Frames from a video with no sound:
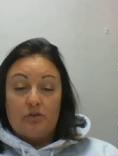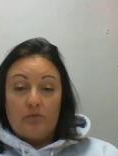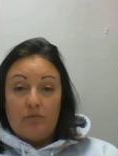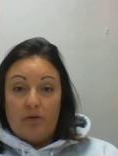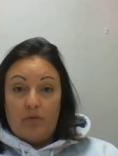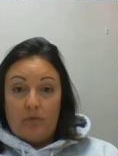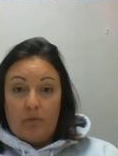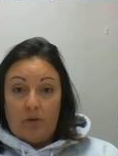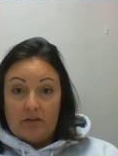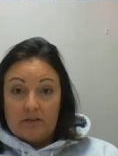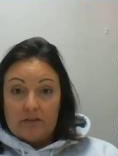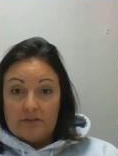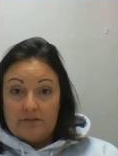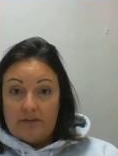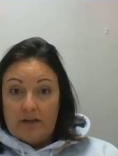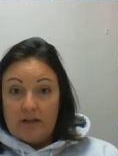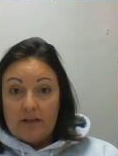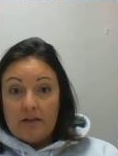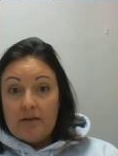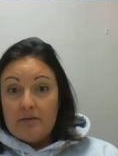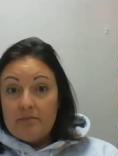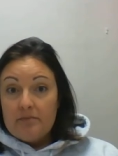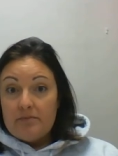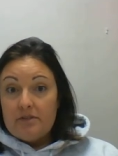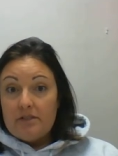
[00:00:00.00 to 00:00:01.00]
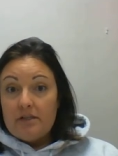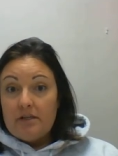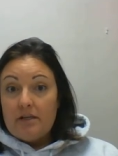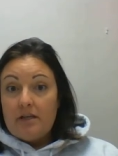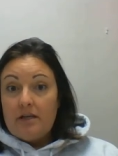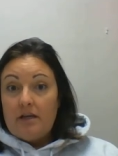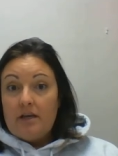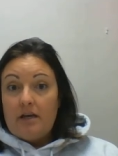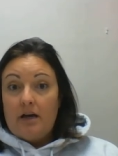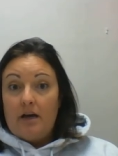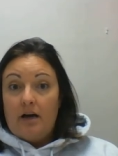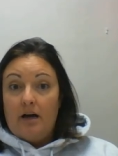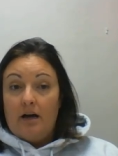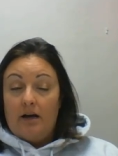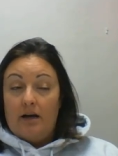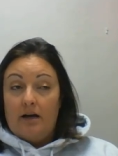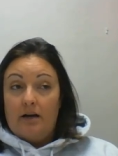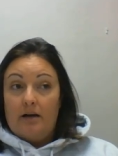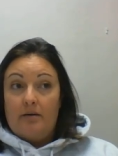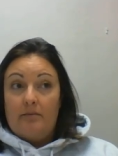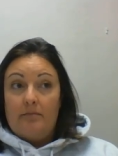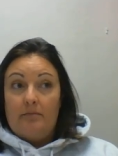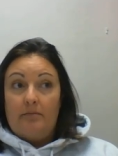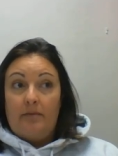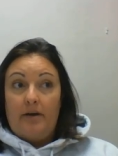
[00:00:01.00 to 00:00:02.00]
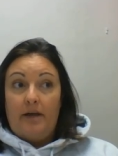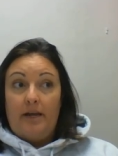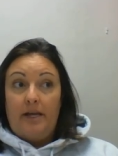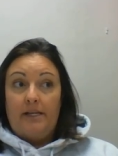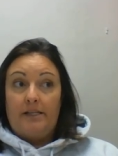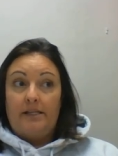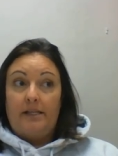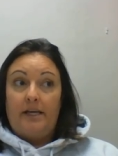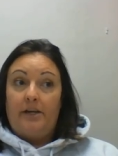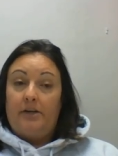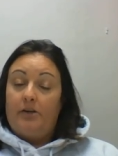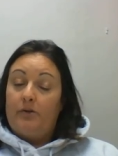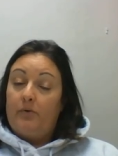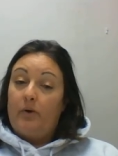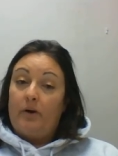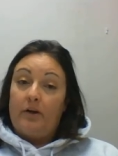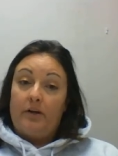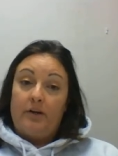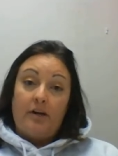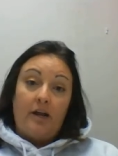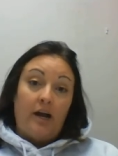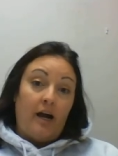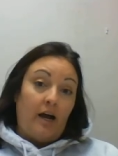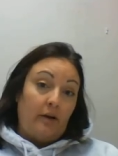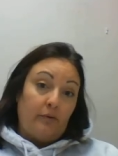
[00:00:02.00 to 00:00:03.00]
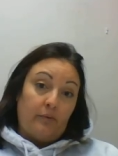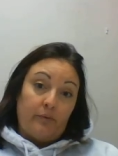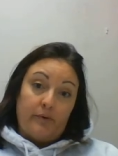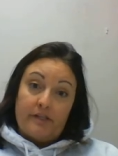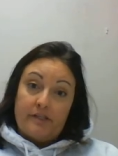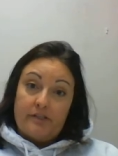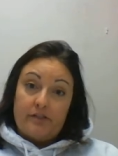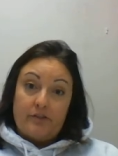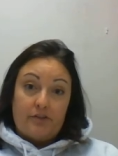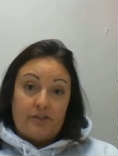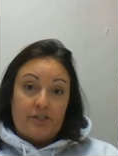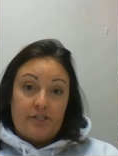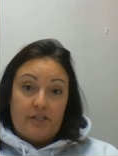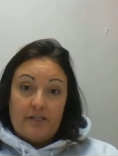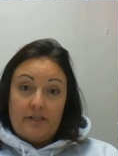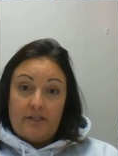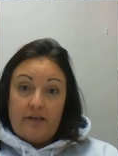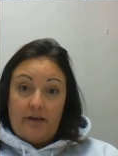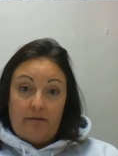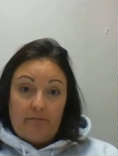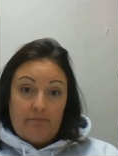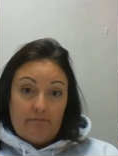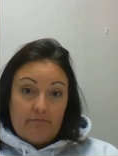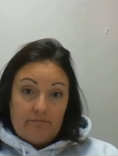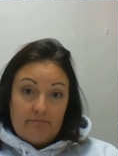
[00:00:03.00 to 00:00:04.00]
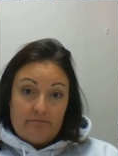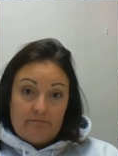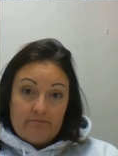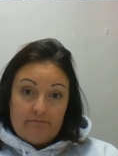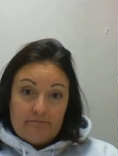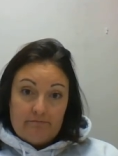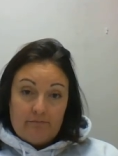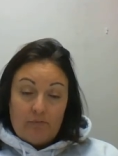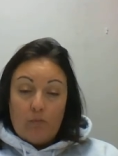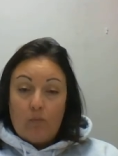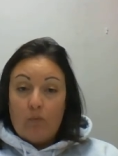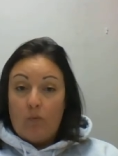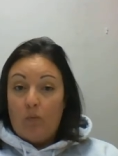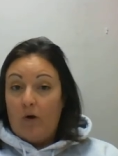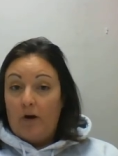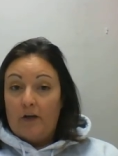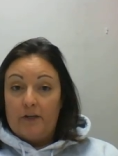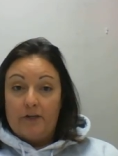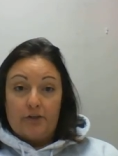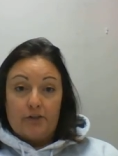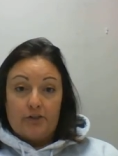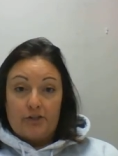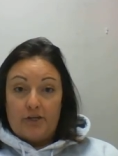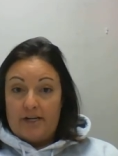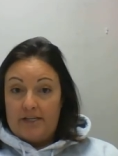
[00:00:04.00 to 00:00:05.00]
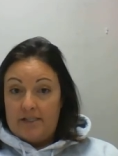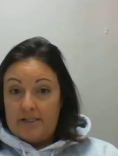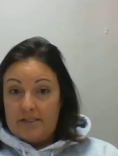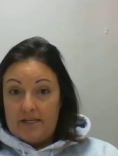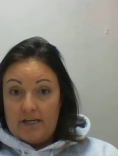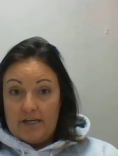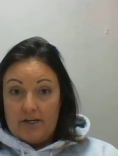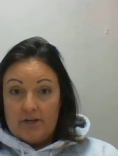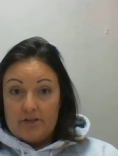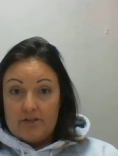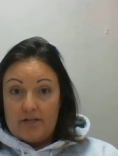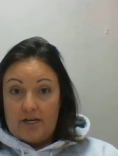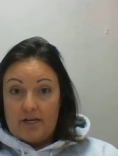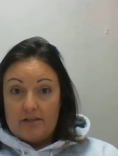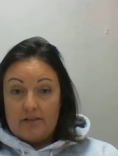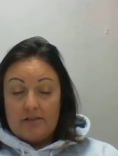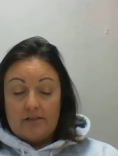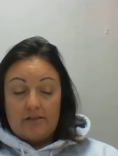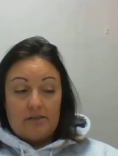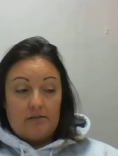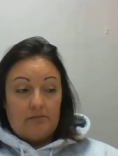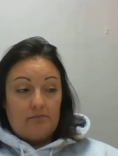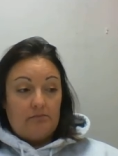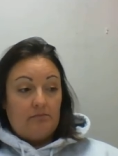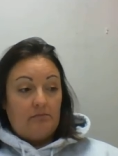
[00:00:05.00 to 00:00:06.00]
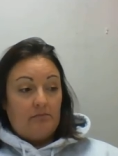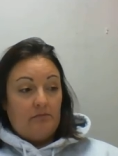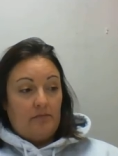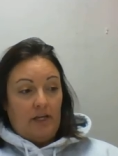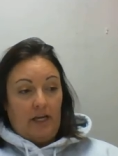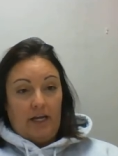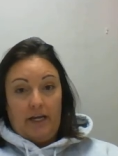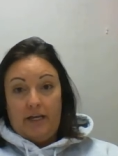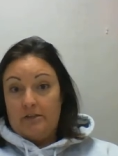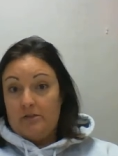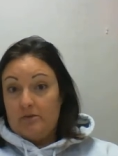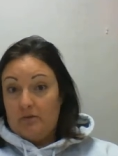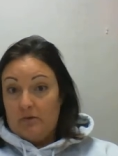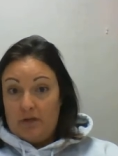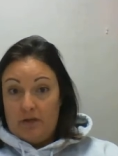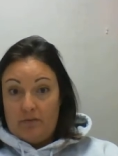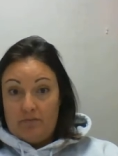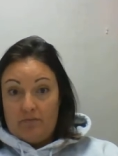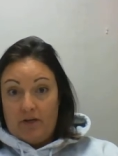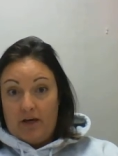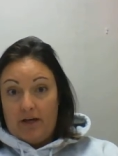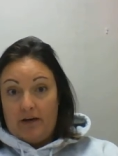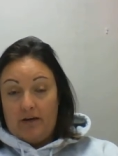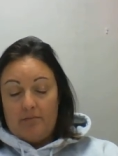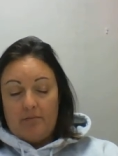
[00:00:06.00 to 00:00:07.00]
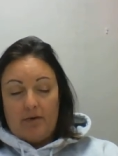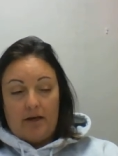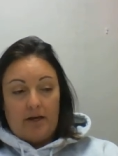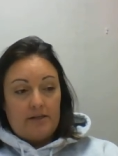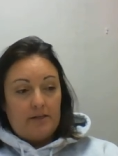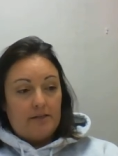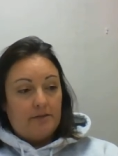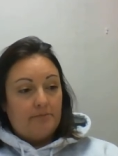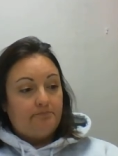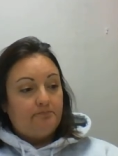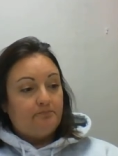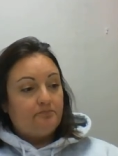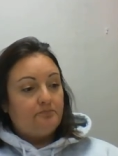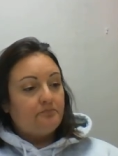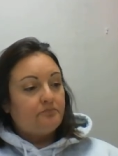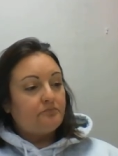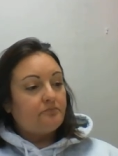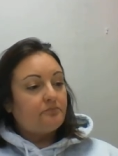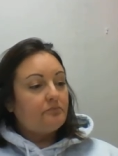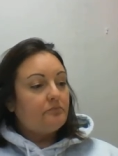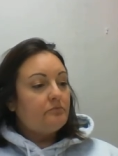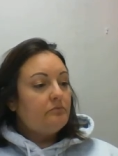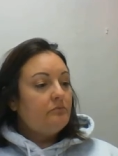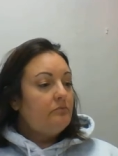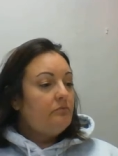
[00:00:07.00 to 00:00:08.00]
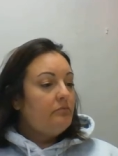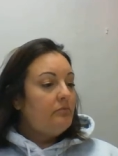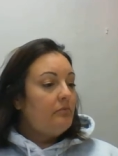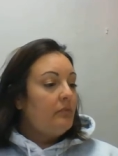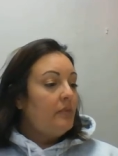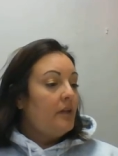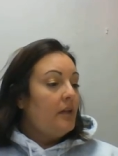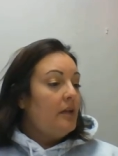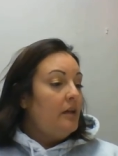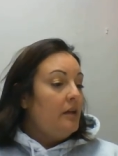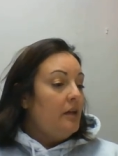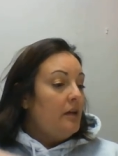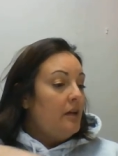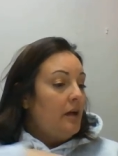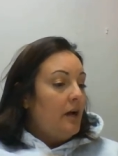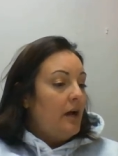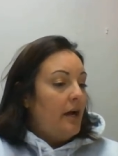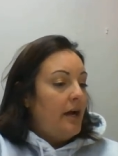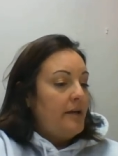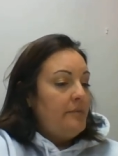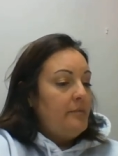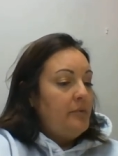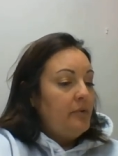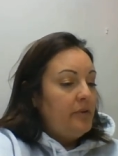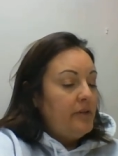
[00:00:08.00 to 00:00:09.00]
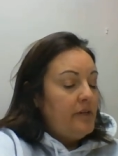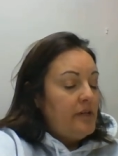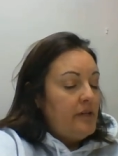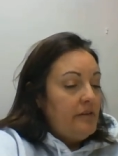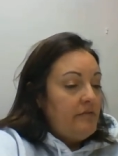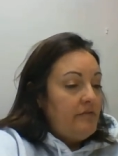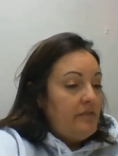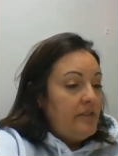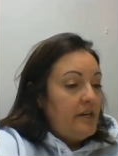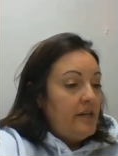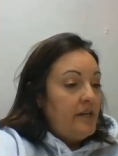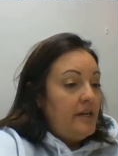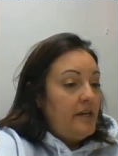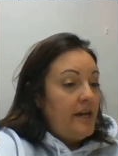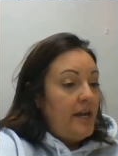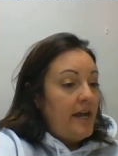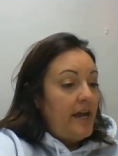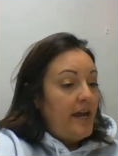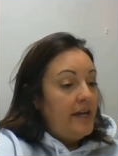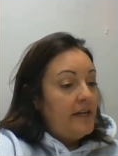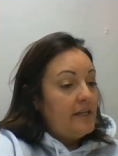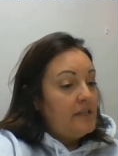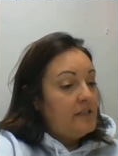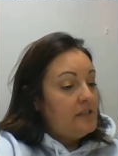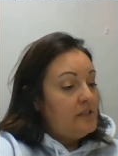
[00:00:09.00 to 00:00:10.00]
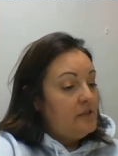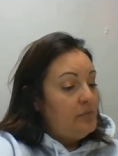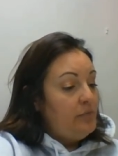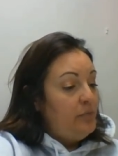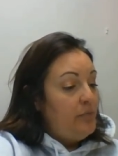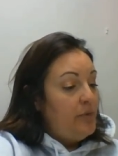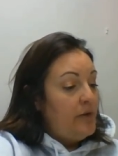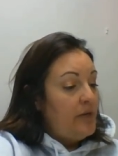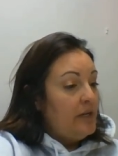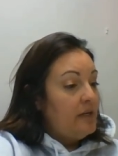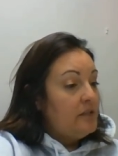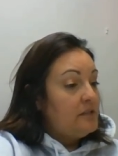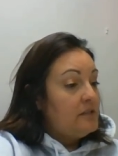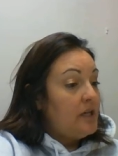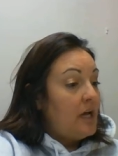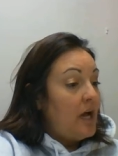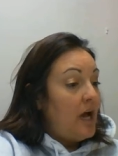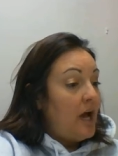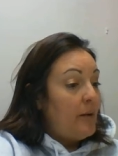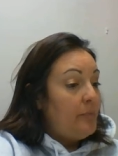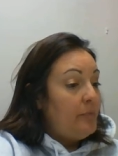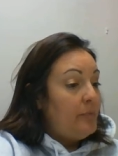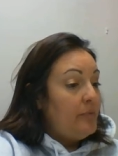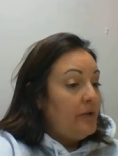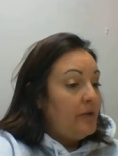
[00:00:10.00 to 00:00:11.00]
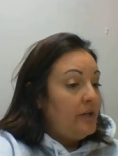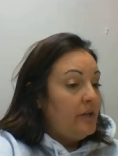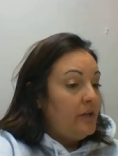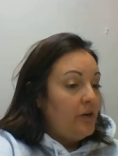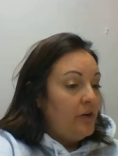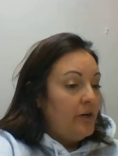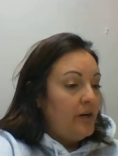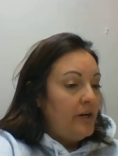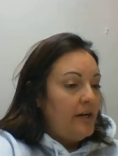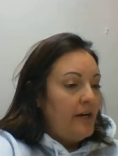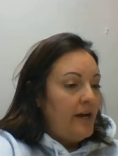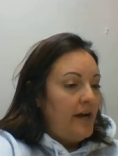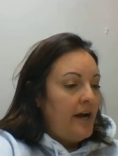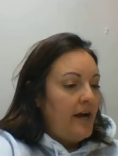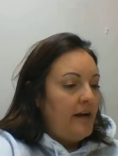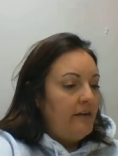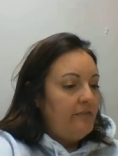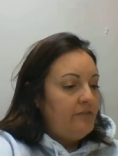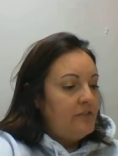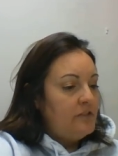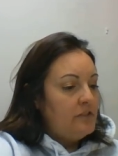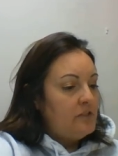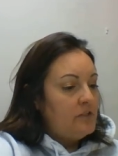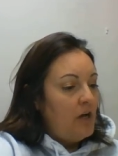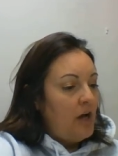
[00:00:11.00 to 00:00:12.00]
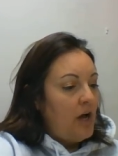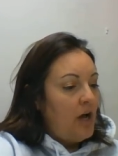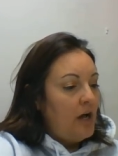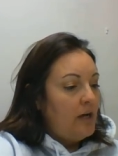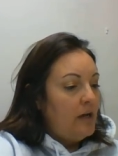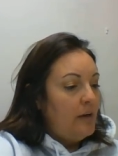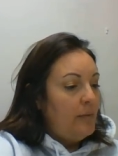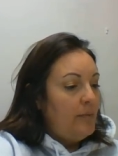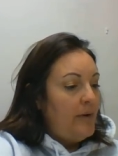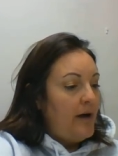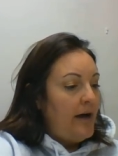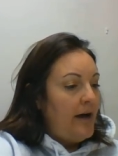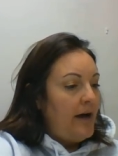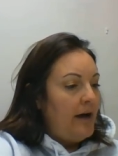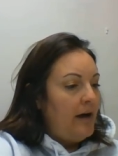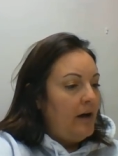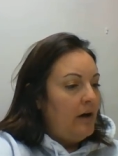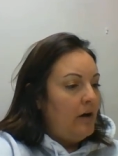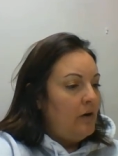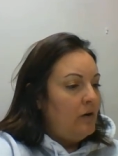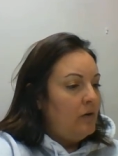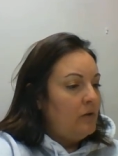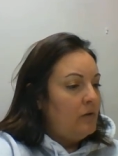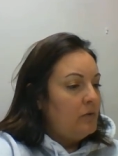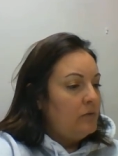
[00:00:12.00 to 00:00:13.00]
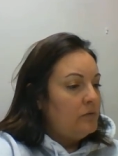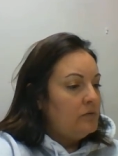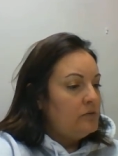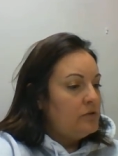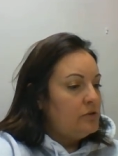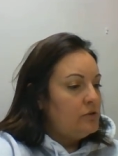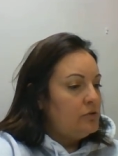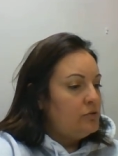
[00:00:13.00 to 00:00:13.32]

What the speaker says: to be well developed and that you are not researching them while you're trying to take your test. Okay, so keep that in mind. I believe the next big topic you're going to have to talk about